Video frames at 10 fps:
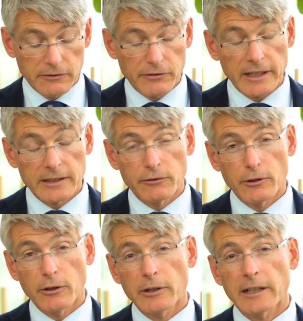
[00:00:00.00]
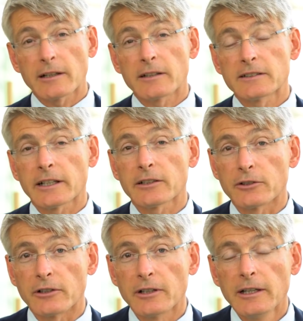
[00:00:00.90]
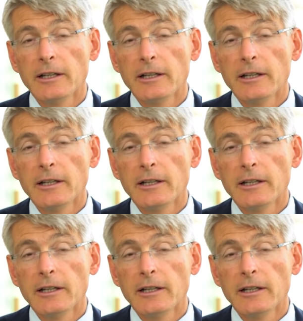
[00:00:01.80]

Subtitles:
In fact, if you look at our sector,